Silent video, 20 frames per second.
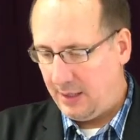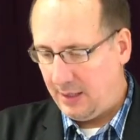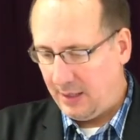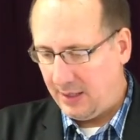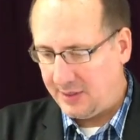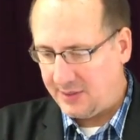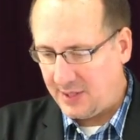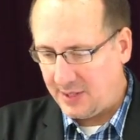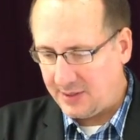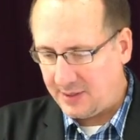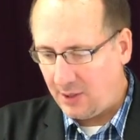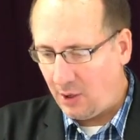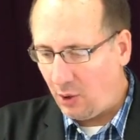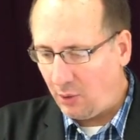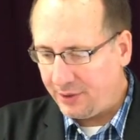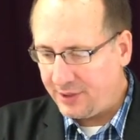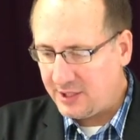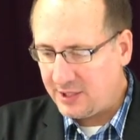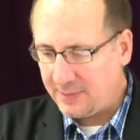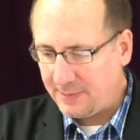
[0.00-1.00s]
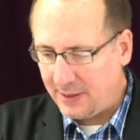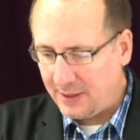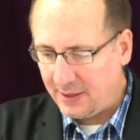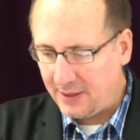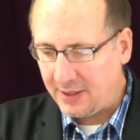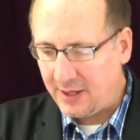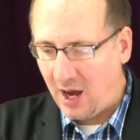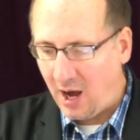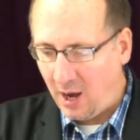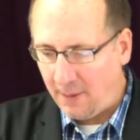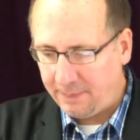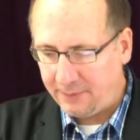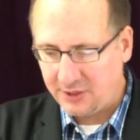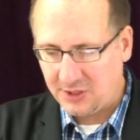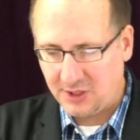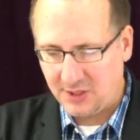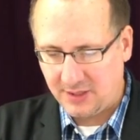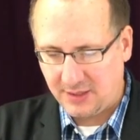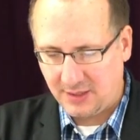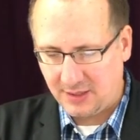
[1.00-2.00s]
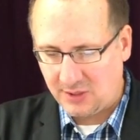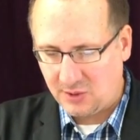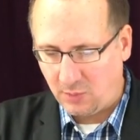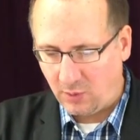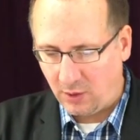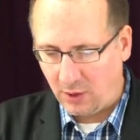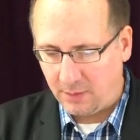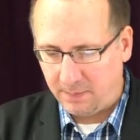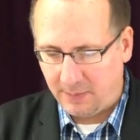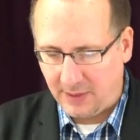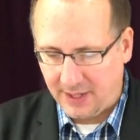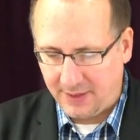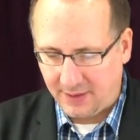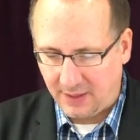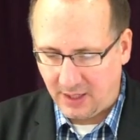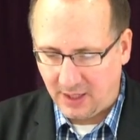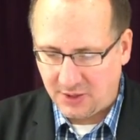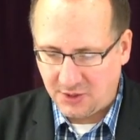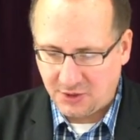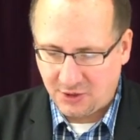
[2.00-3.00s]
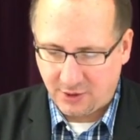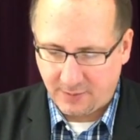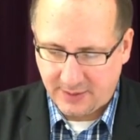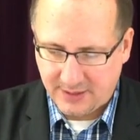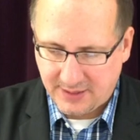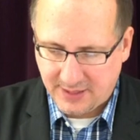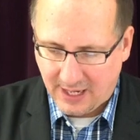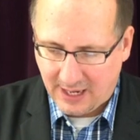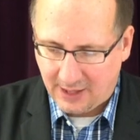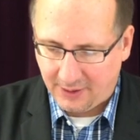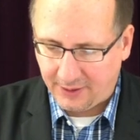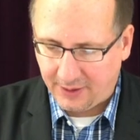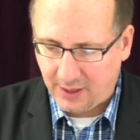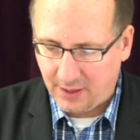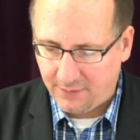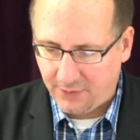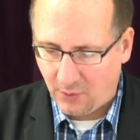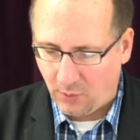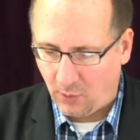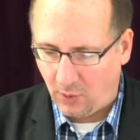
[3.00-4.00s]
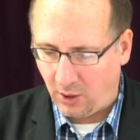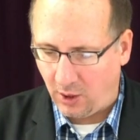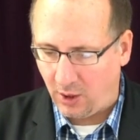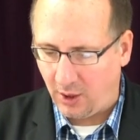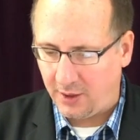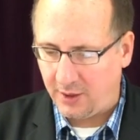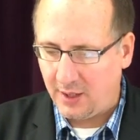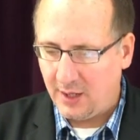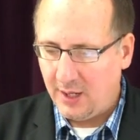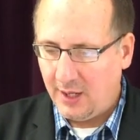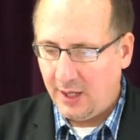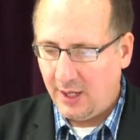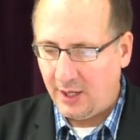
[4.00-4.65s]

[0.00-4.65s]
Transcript: He says, the Holy Spirit accomplishes this work by the instrumentality of the word